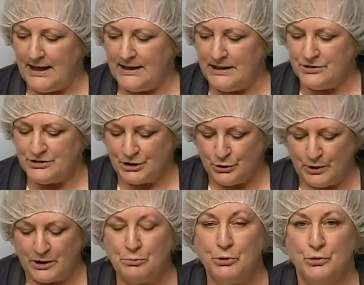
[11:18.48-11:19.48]
And here's a
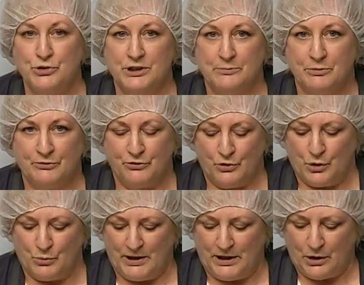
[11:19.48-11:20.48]
quick pro tip
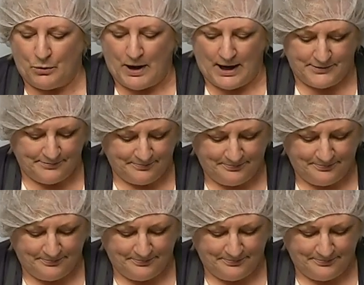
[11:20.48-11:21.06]
before we go on.